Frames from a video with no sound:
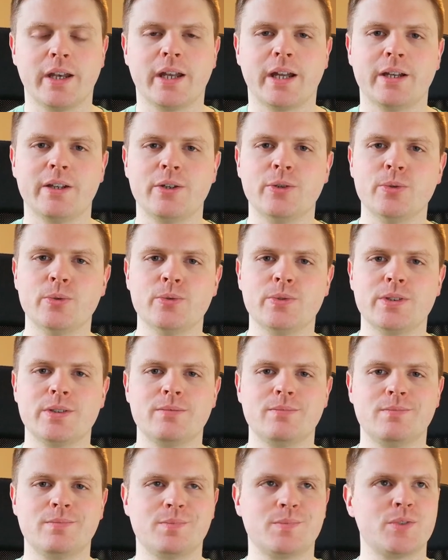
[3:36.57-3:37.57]
How do you
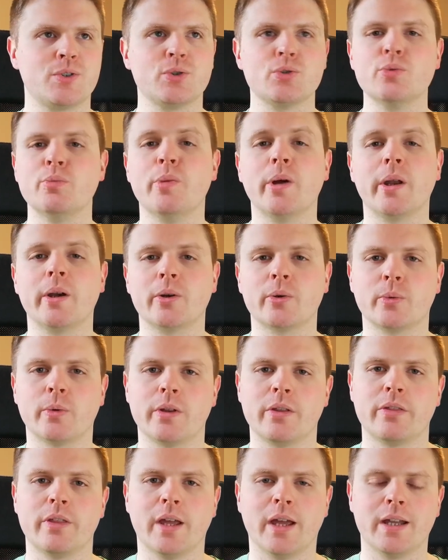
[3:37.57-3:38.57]
do better
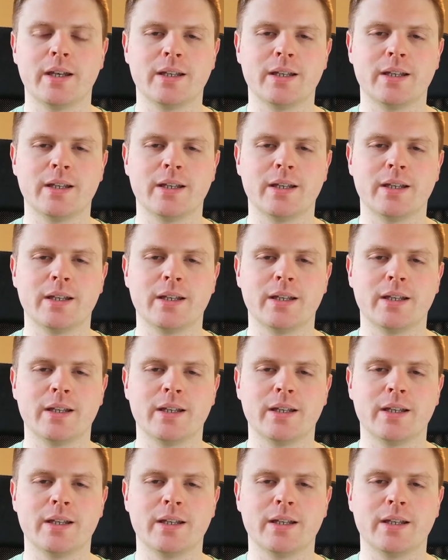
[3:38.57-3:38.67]
with that?